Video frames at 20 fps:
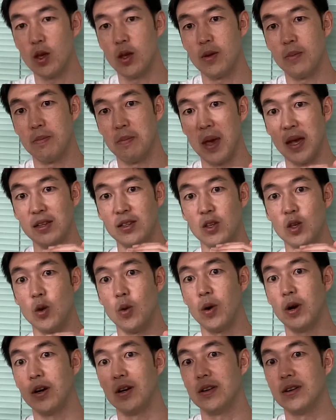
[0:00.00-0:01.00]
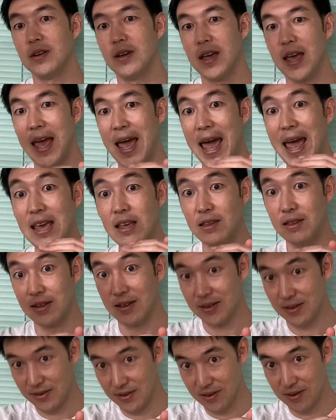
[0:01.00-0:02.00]
makes your height
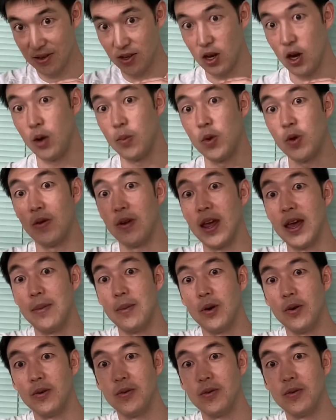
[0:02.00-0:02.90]
of your level.